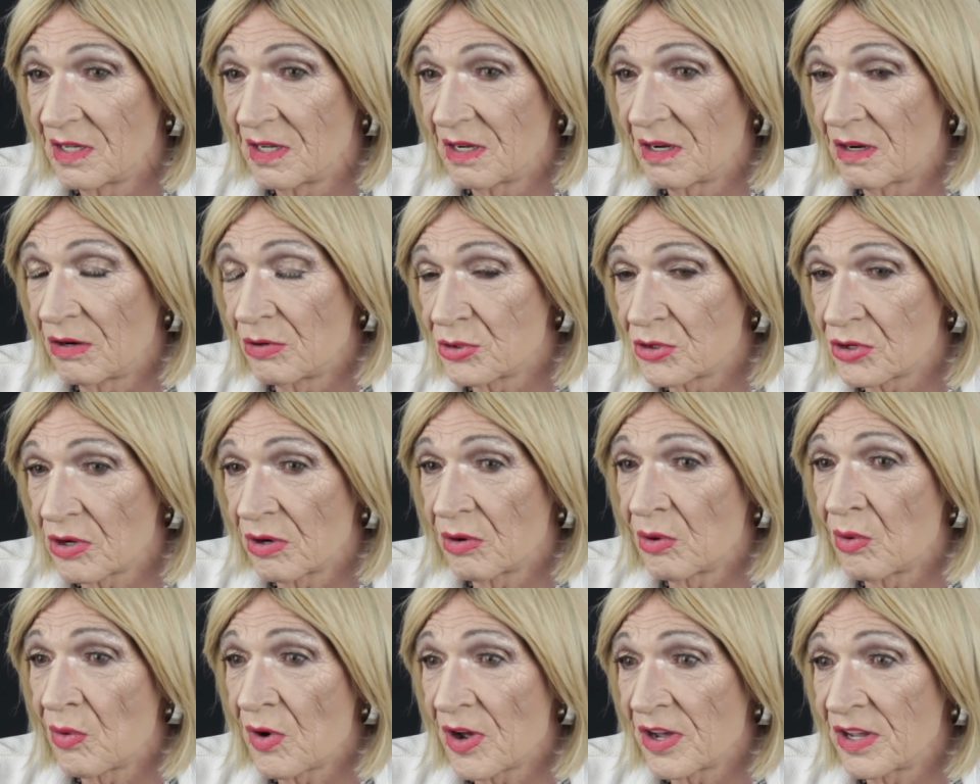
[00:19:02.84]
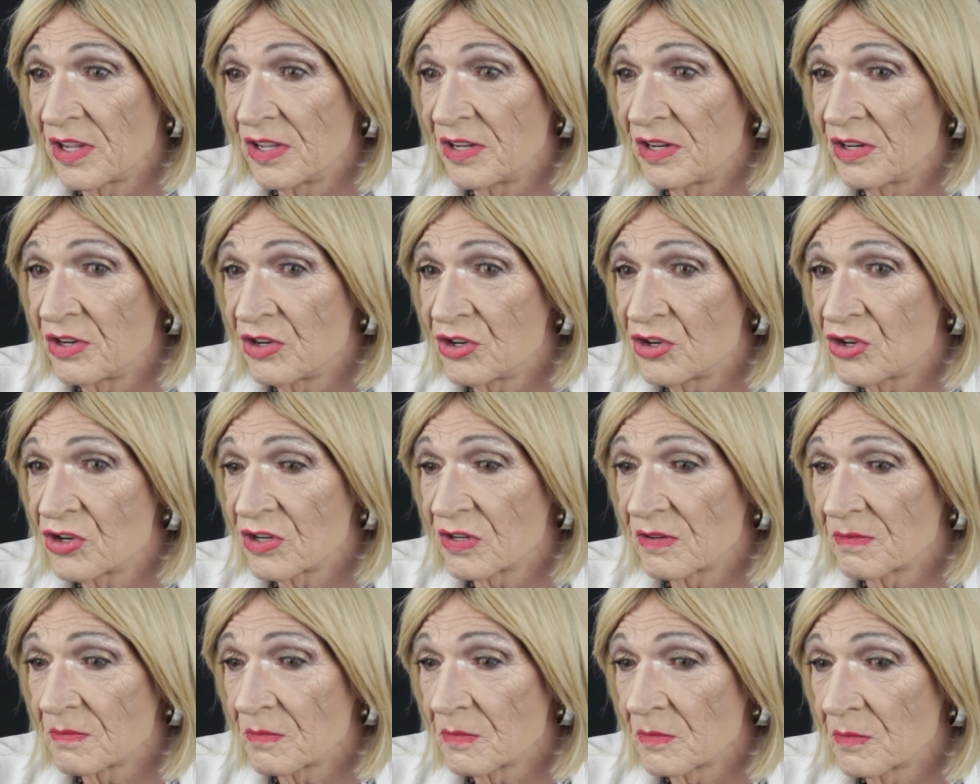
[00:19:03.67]
also arrange
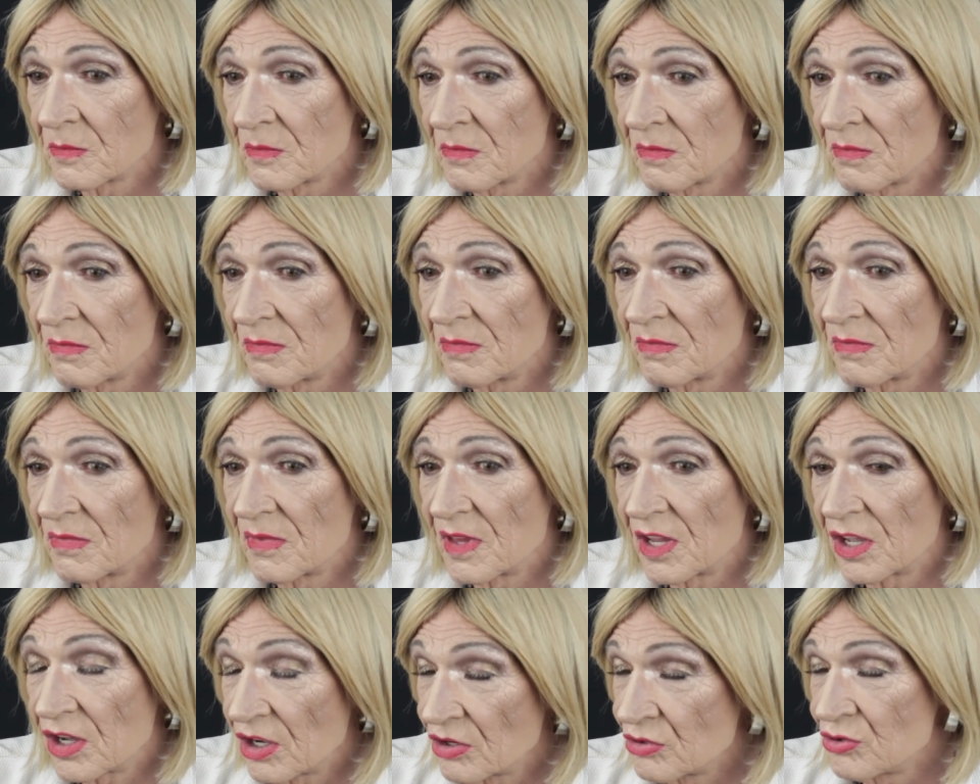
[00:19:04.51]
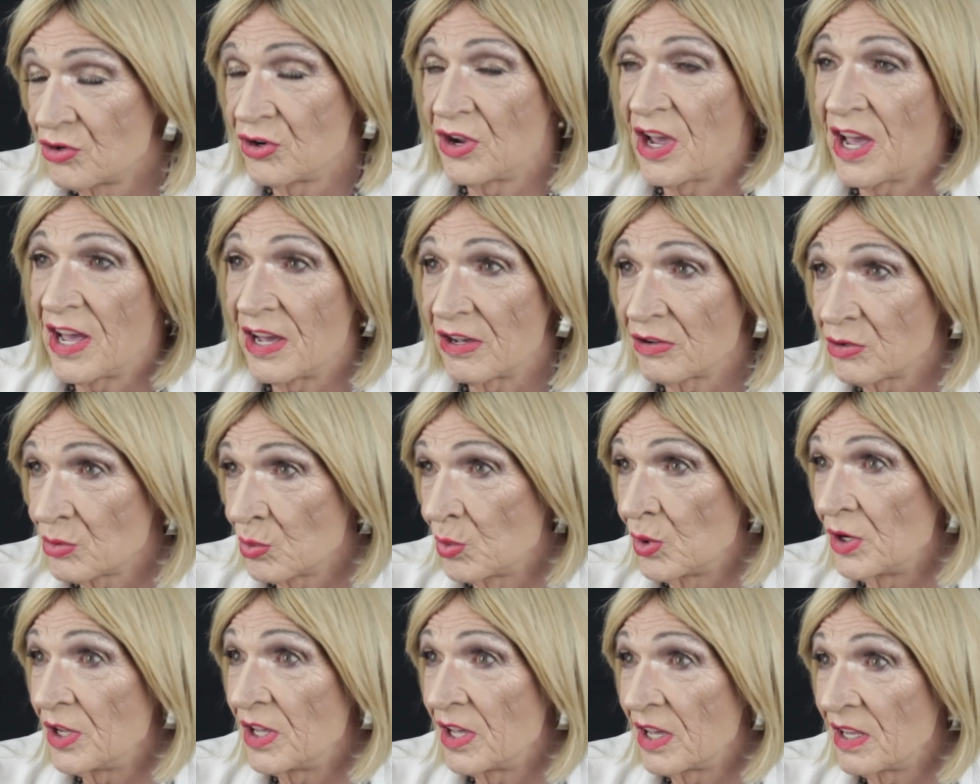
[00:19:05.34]
country house
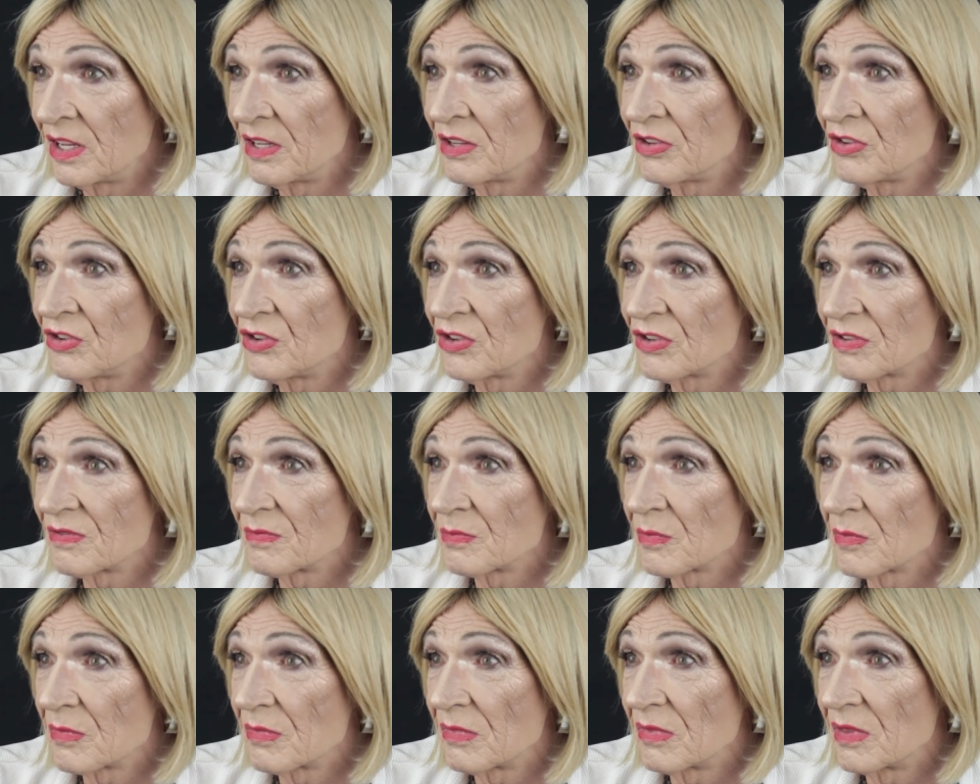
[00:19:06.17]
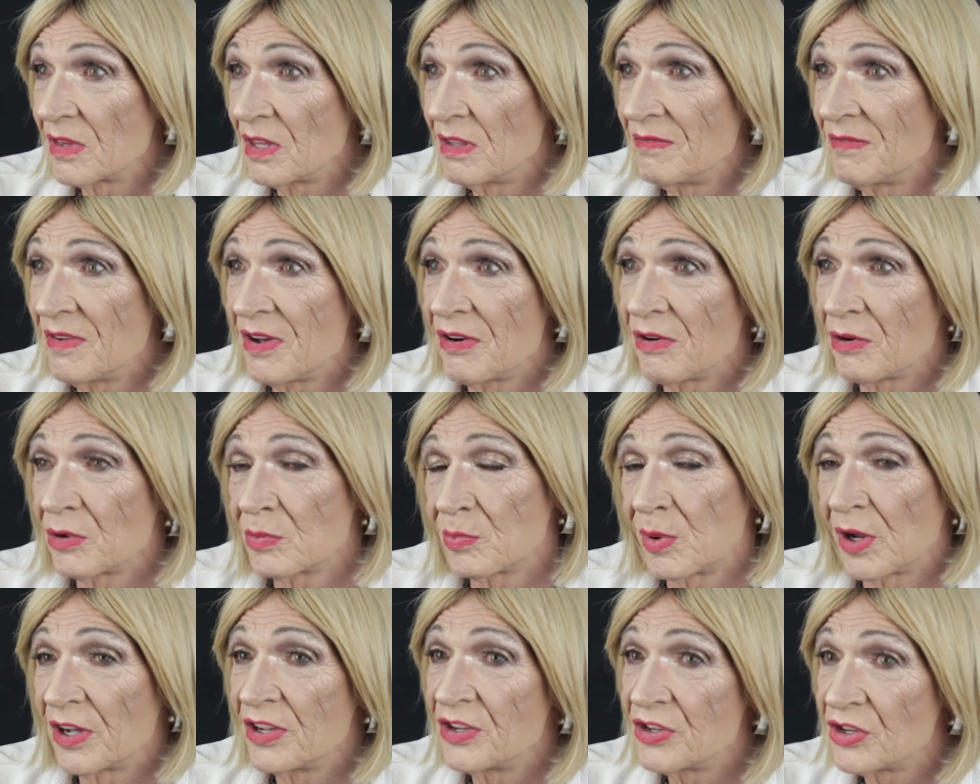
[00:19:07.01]
weekends in various
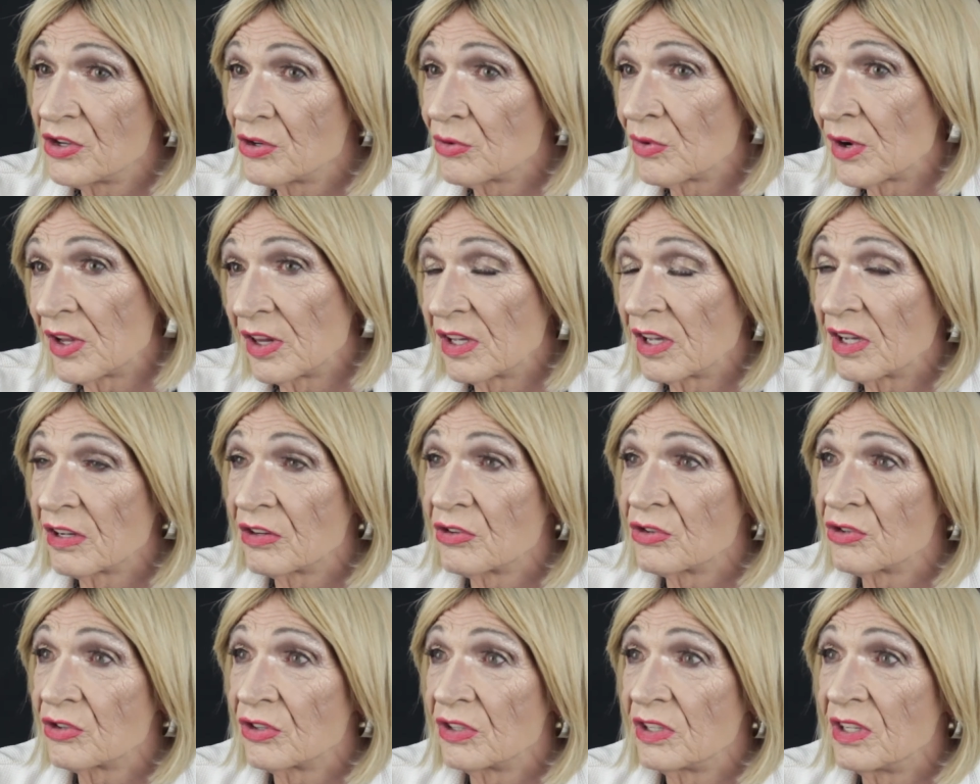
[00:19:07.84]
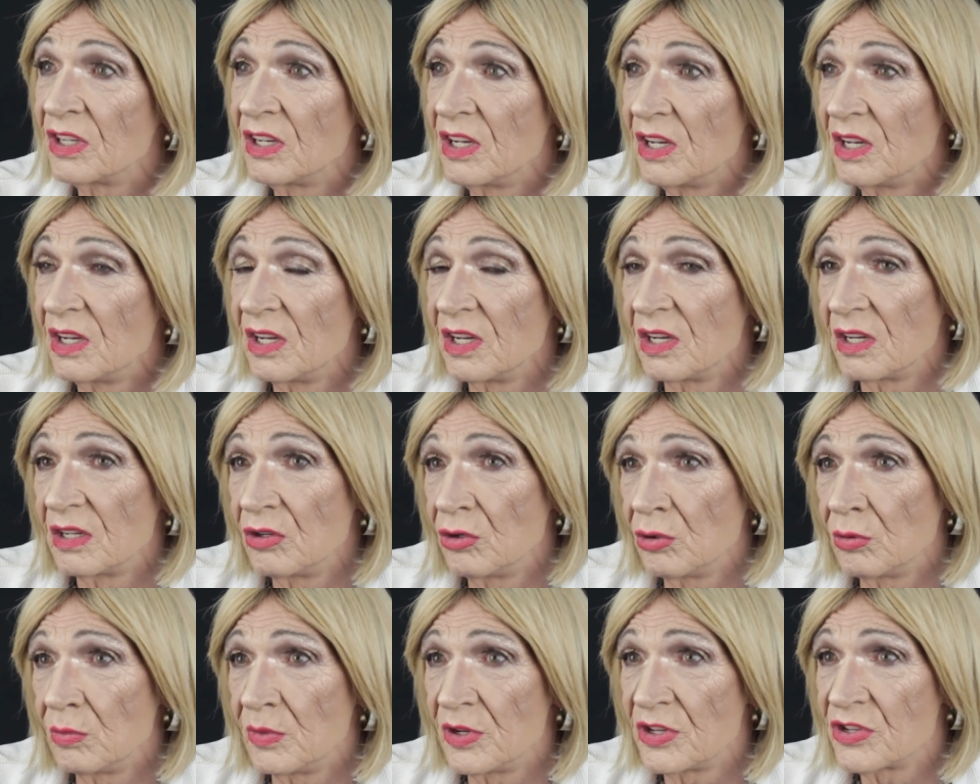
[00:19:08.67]
places around the country.
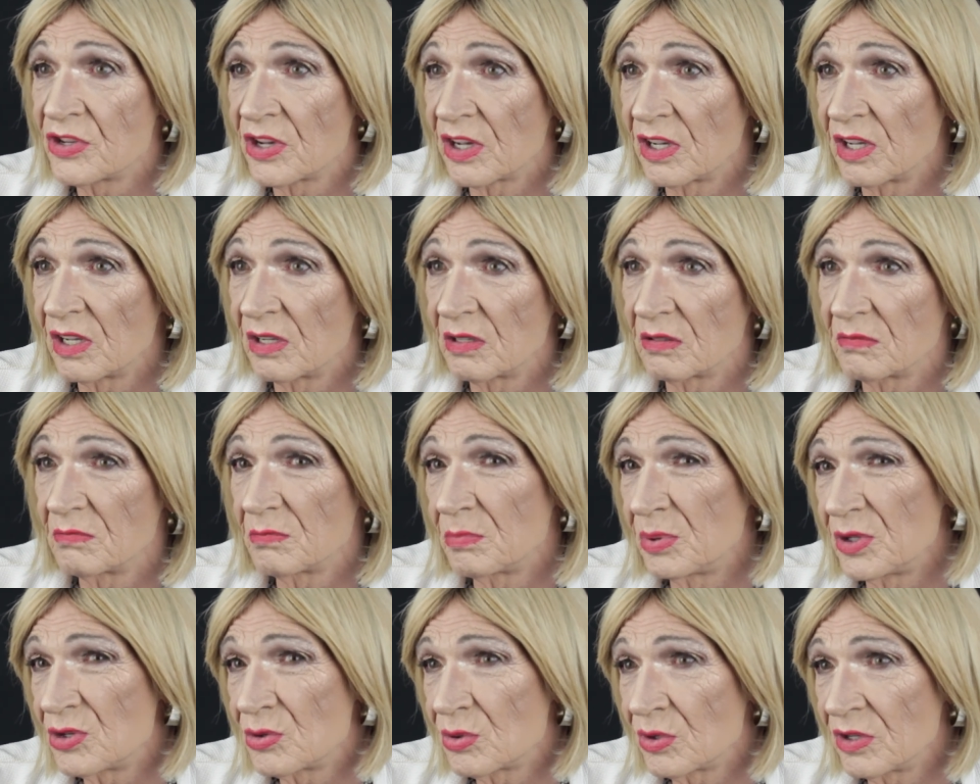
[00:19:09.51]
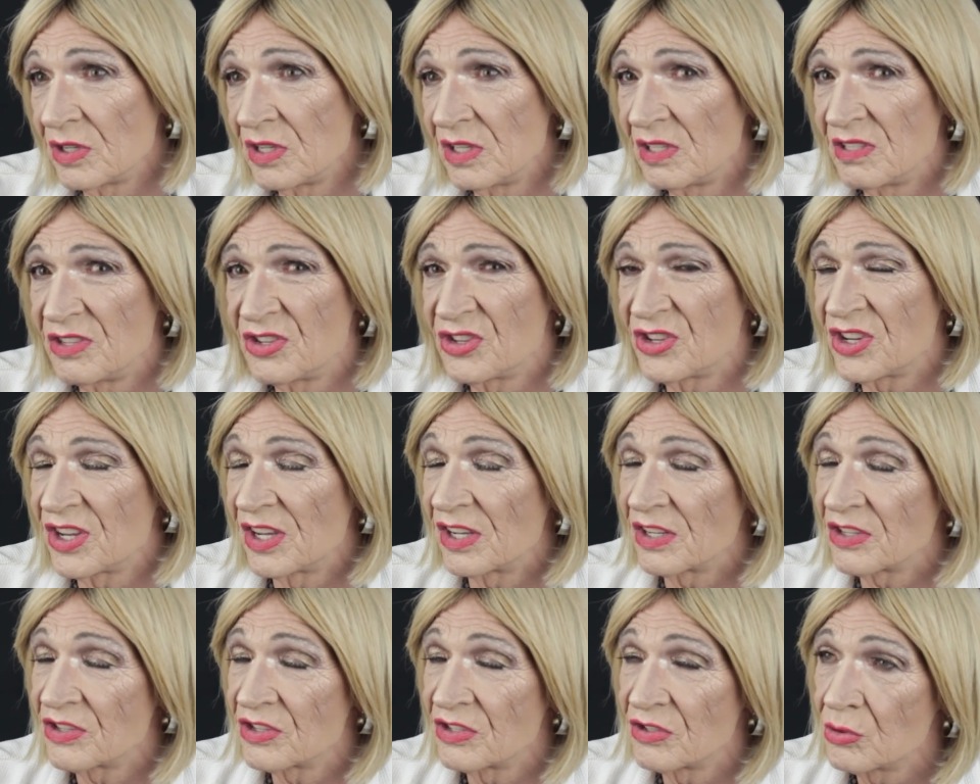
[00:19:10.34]
Normally take between
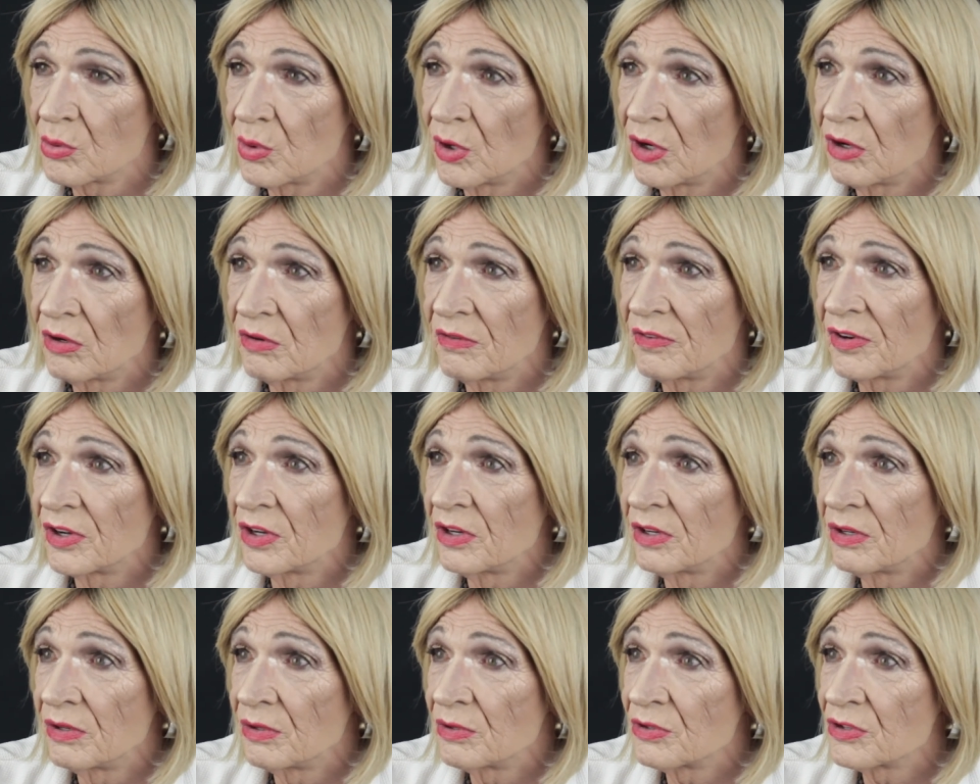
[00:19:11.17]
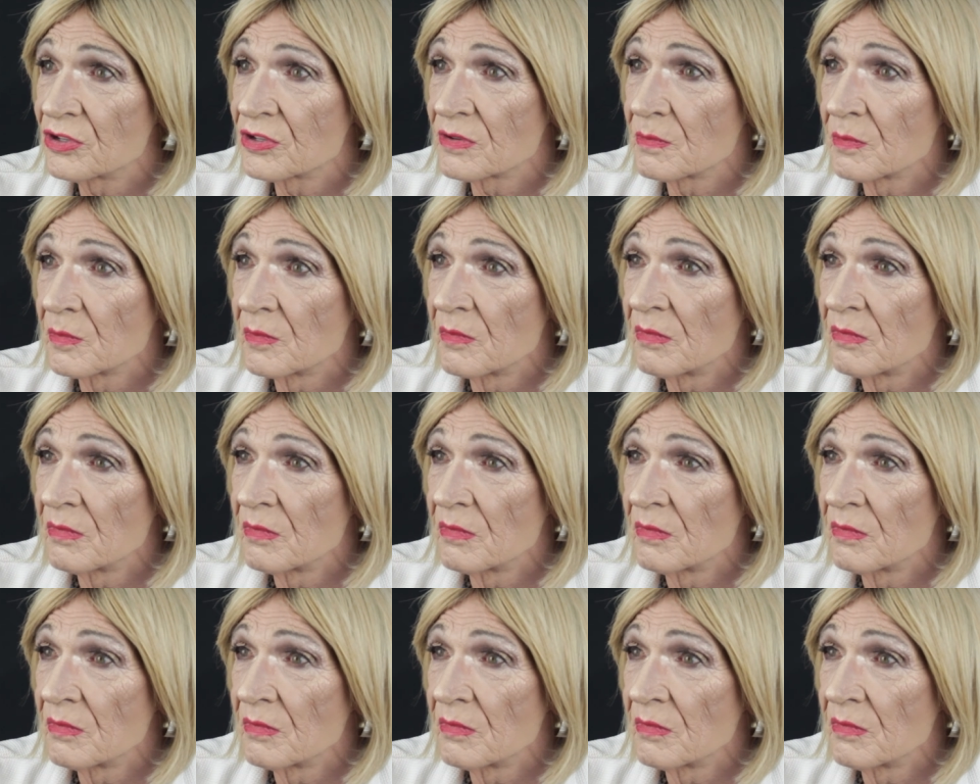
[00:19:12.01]
6 and 12 girls.